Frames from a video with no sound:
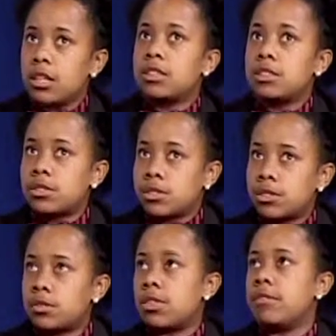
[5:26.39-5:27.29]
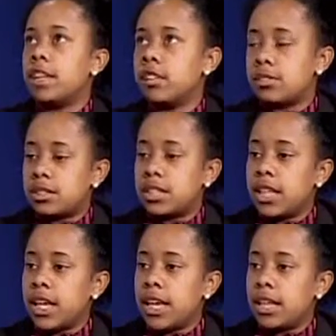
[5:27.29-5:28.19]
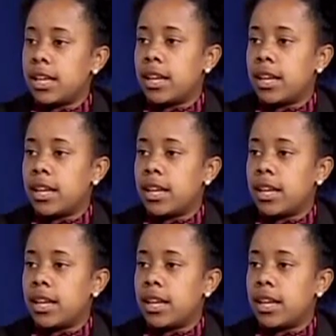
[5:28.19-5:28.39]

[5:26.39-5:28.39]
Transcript: sort of interested